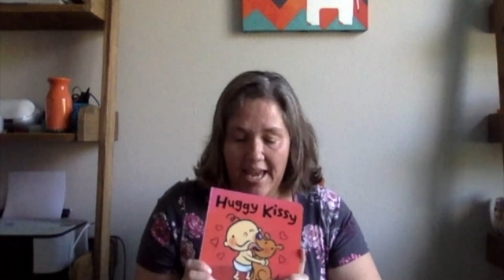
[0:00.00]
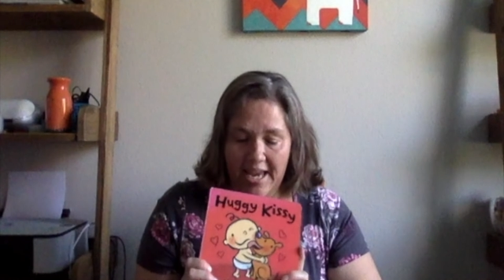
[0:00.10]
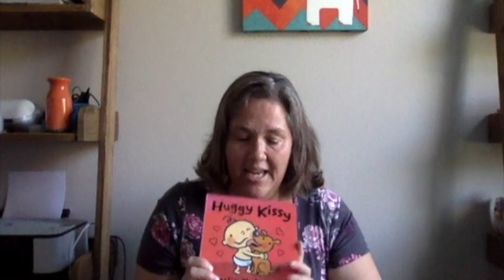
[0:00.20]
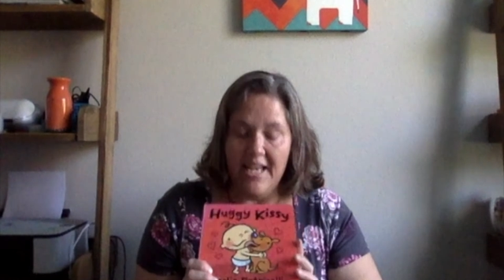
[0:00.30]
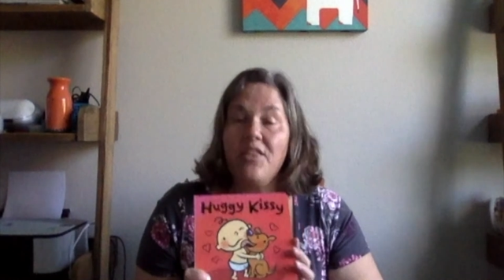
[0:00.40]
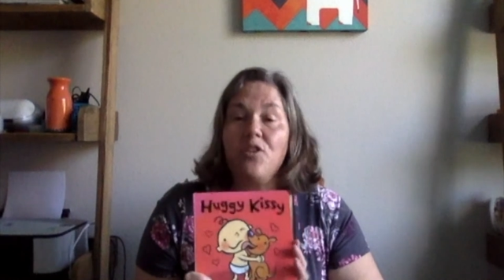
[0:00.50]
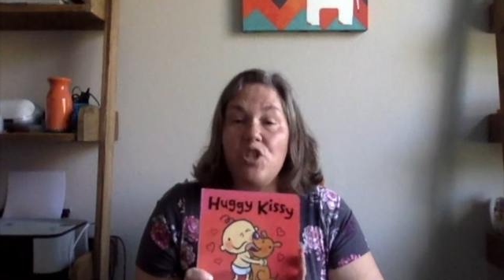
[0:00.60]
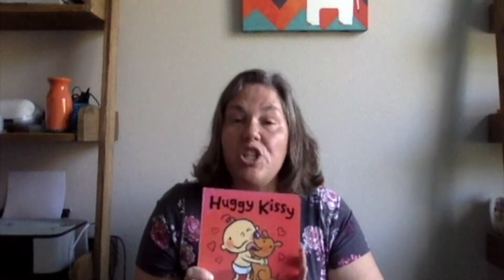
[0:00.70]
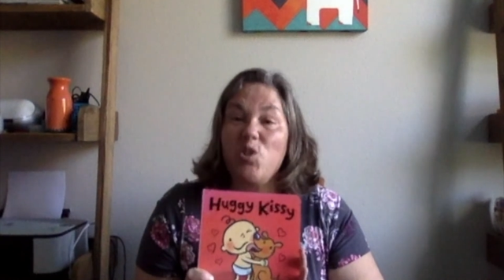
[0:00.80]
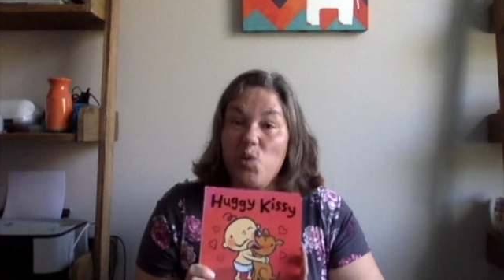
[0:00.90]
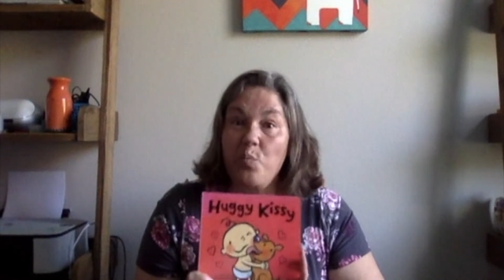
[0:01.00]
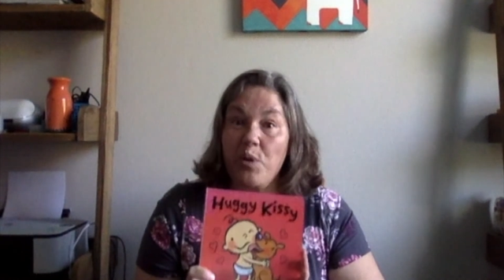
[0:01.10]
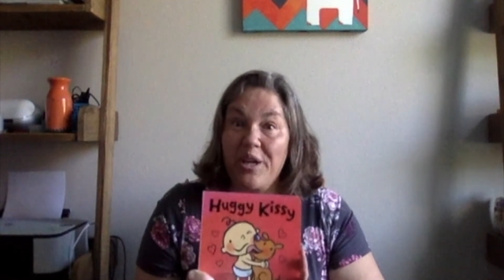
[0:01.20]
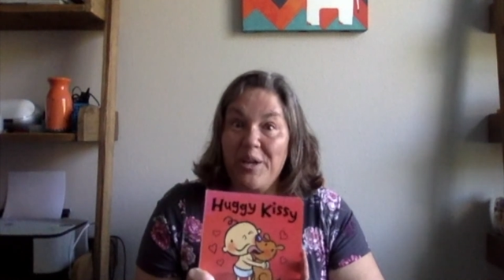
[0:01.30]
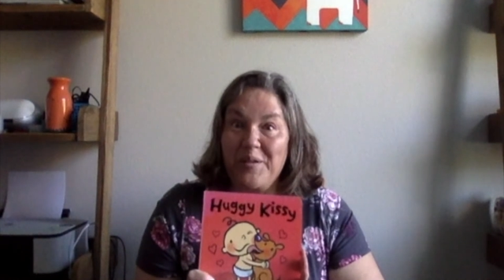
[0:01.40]
and they're just super
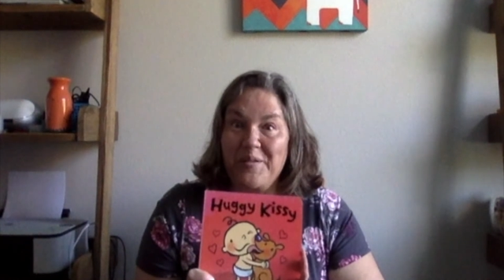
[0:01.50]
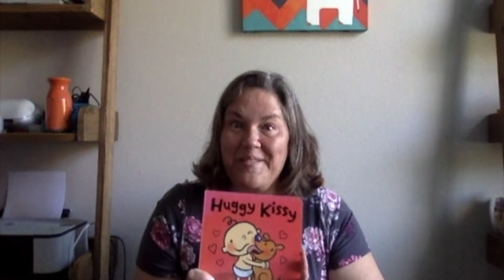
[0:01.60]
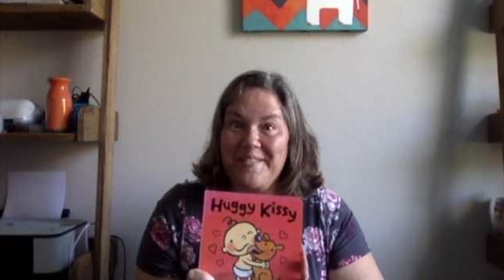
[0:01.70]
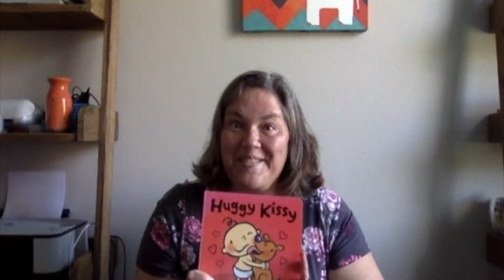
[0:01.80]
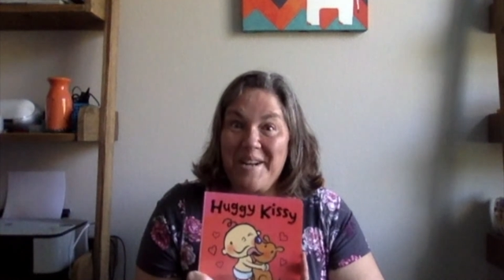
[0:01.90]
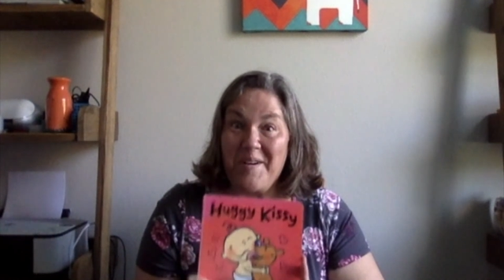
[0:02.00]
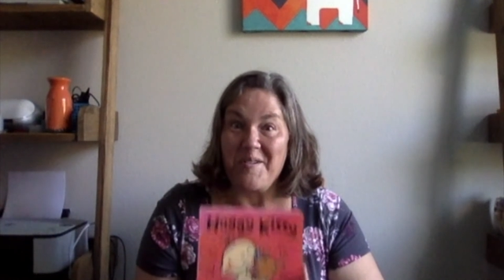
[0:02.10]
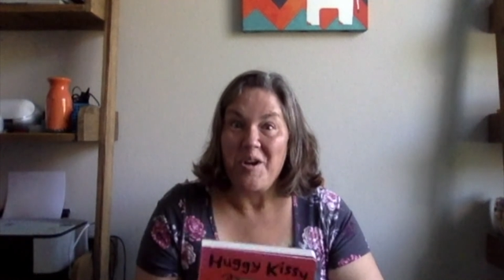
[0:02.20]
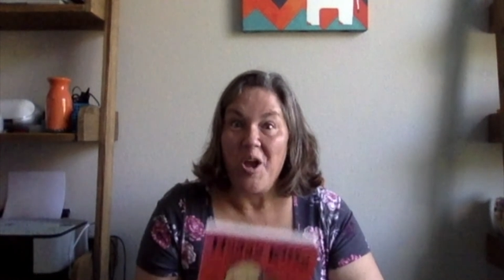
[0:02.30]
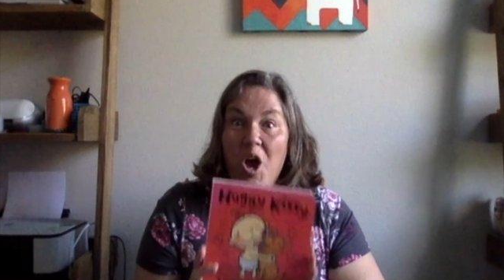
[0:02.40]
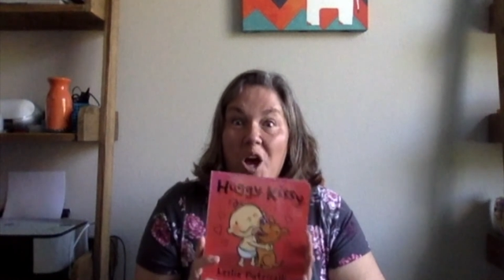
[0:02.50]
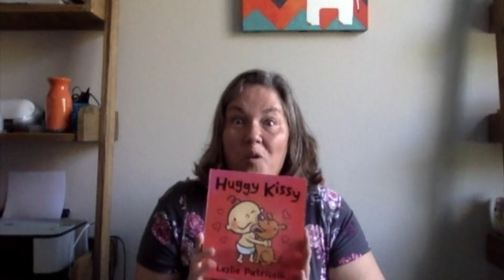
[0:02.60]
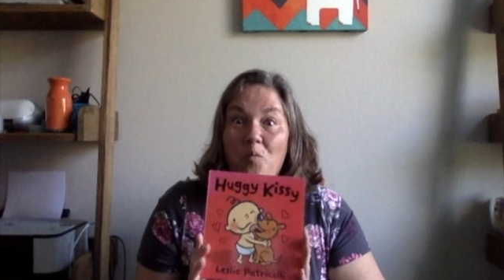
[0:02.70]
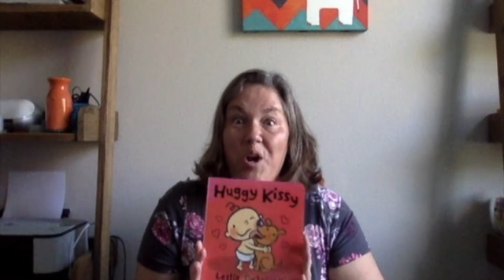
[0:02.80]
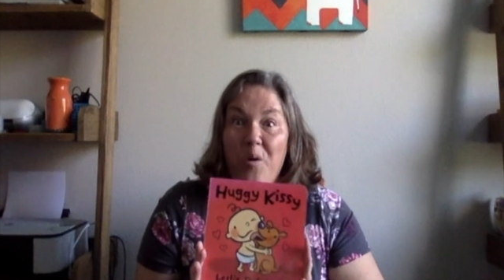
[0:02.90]
cute. So
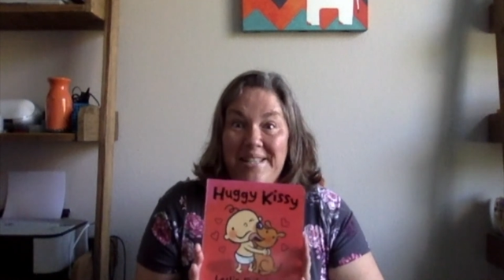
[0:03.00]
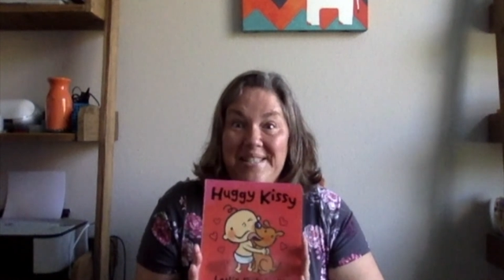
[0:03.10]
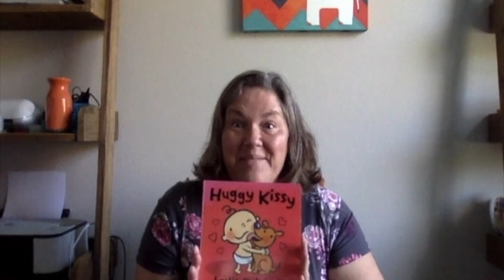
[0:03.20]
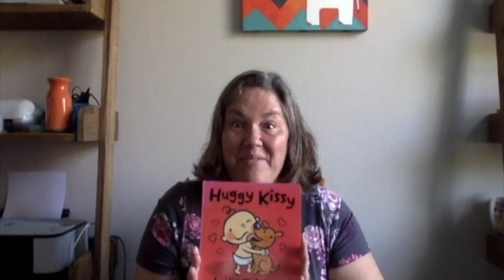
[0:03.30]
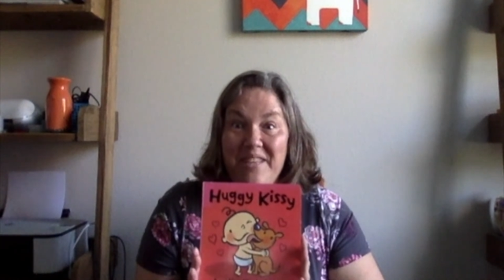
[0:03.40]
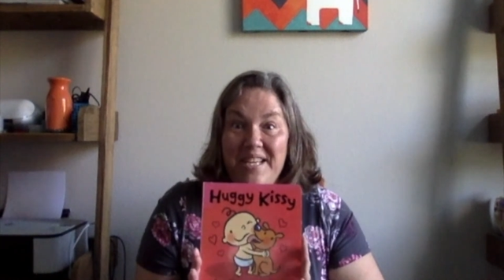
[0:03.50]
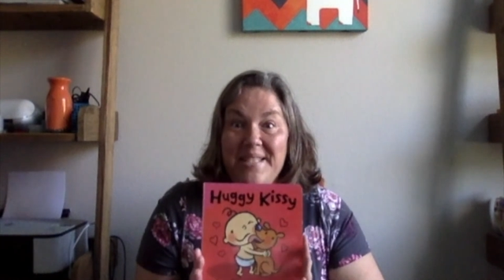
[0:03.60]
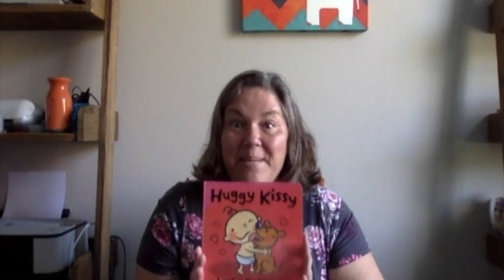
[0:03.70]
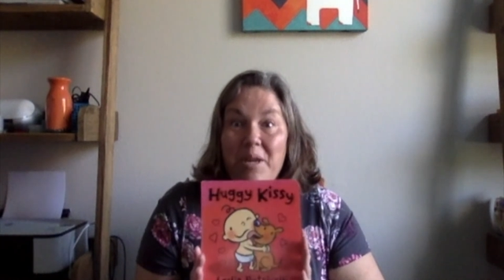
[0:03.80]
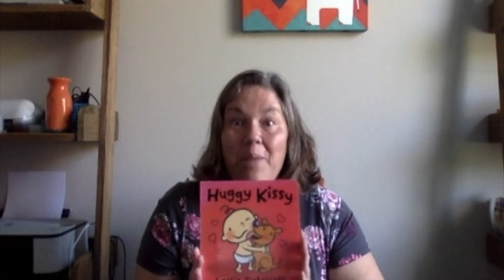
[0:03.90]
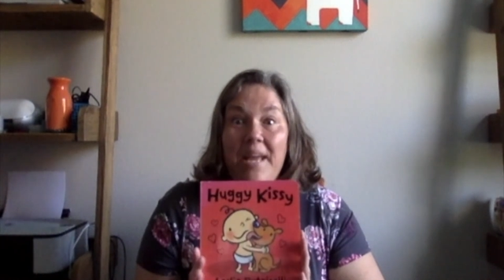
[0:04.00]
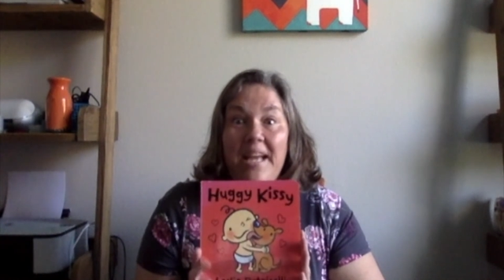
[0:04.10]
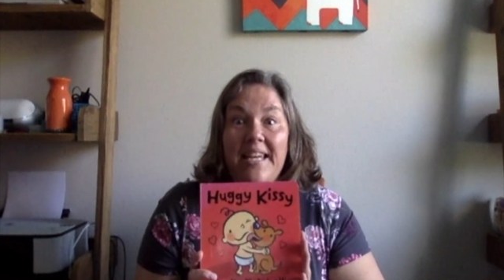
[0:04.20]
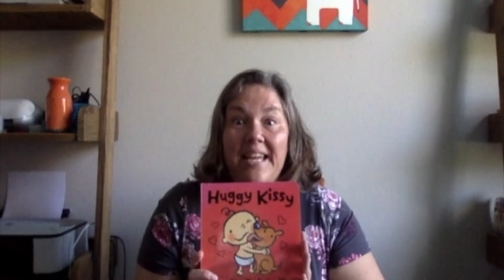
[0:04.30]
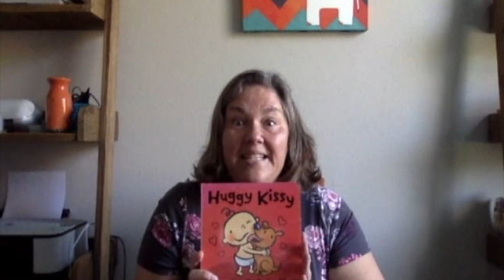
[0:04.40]
request some of these. I'm going to make
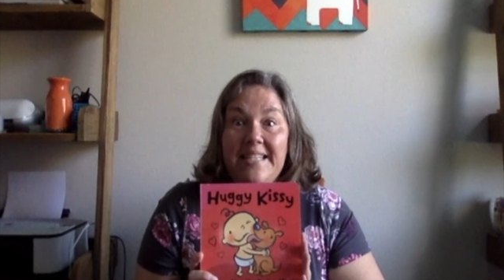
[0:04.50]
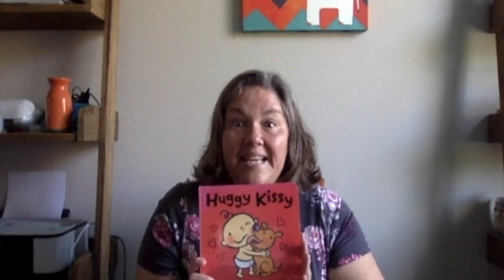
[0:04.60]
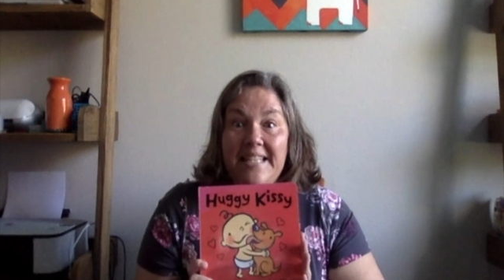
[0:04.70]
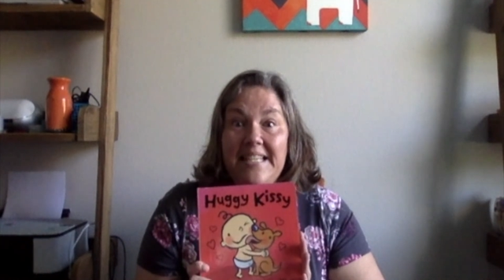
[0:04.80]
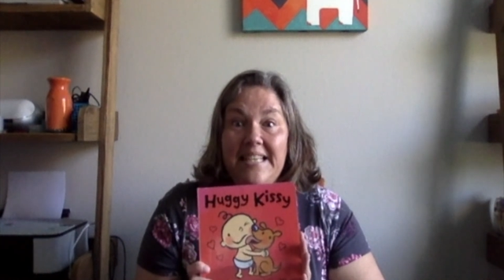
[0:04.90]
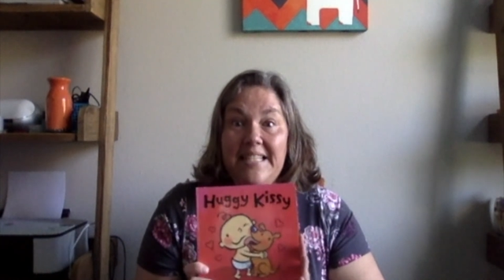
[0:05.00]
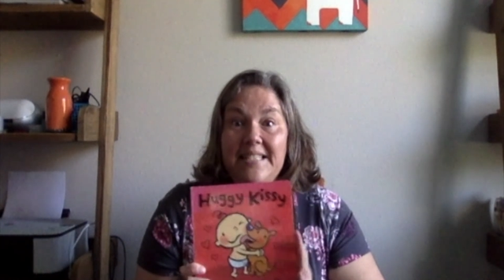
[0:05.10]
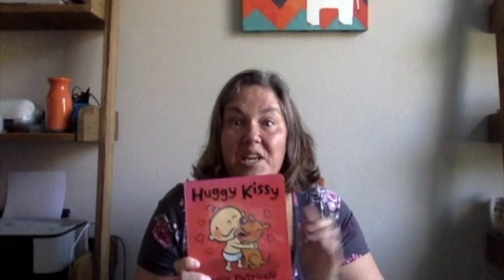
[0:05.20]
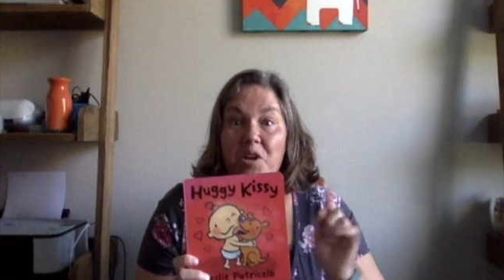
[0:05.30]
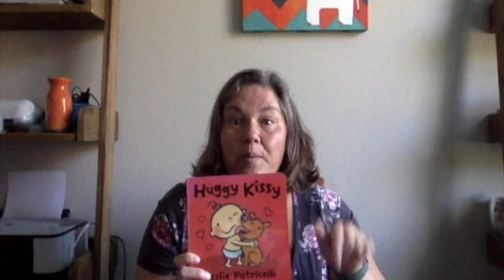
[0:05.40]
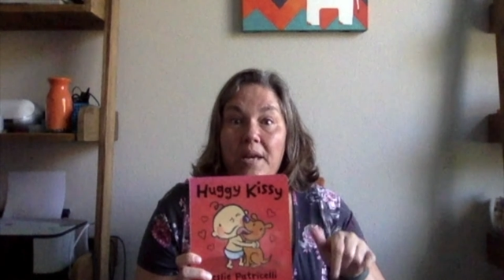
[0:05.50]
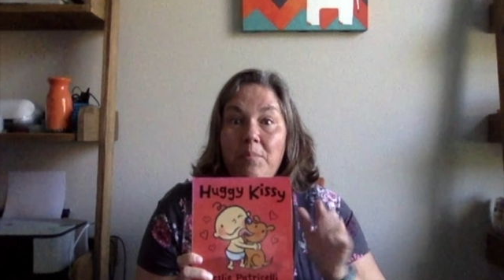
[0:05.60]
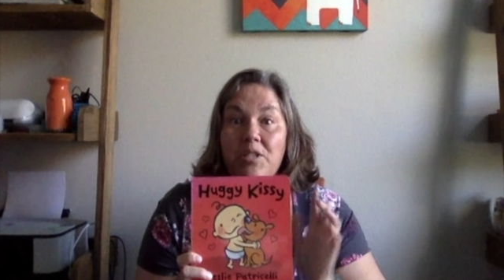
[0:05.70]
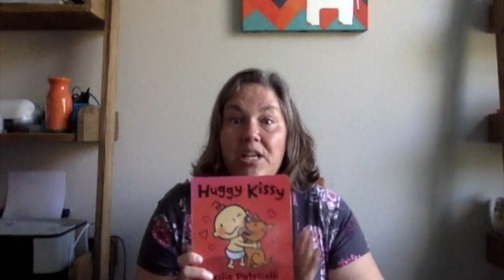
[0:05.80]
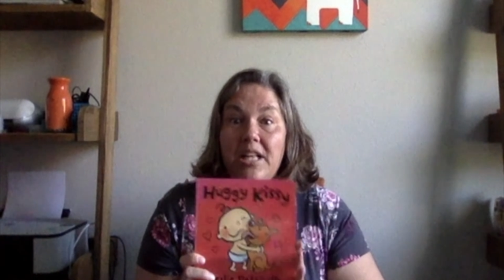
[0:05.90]
a nice handy list that you'll be
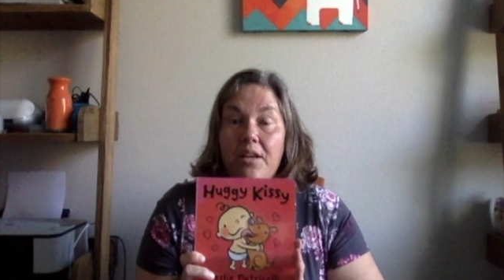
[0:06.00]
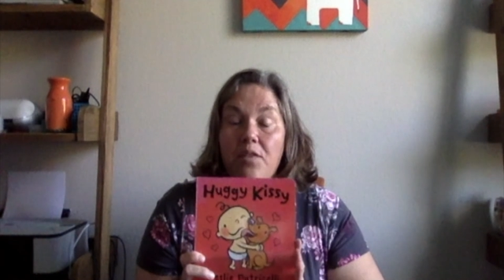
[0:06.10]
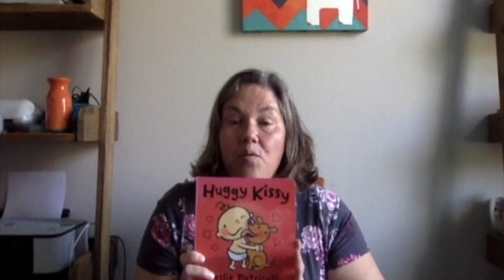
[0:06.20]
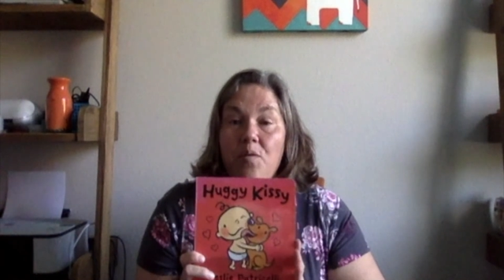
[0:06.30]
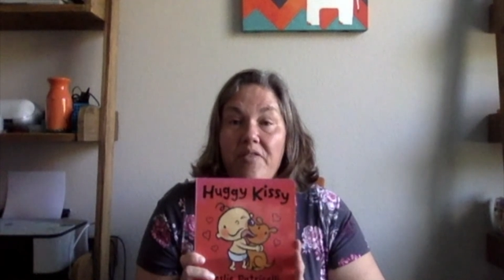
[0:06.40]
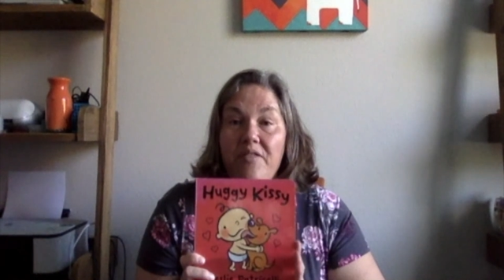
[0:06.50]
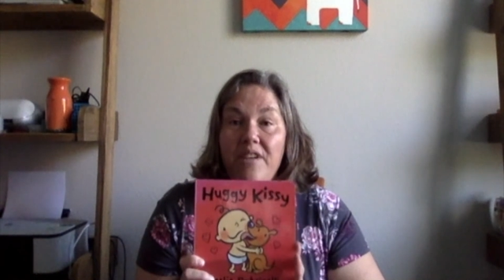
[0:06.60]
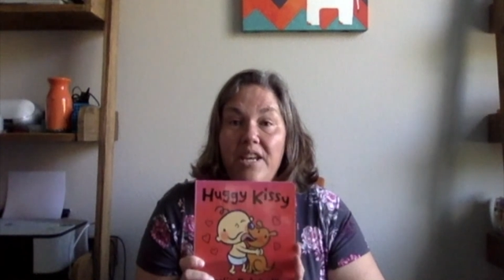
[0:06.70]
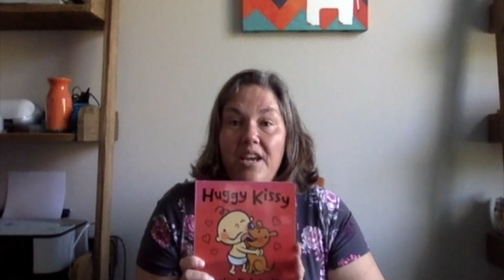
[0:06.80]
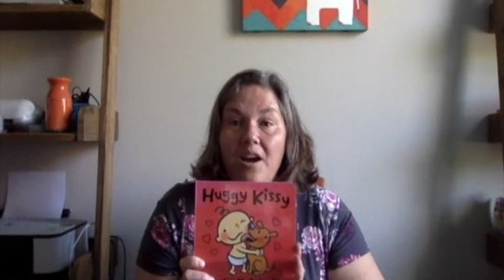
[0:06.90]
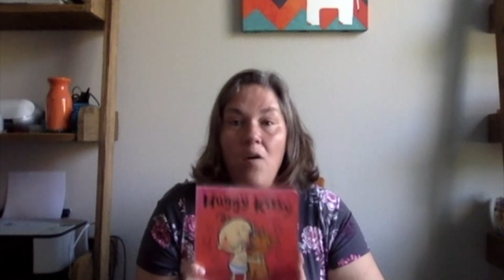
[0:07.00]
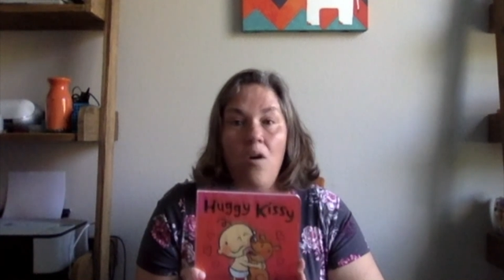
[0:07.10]
able to click through on the video.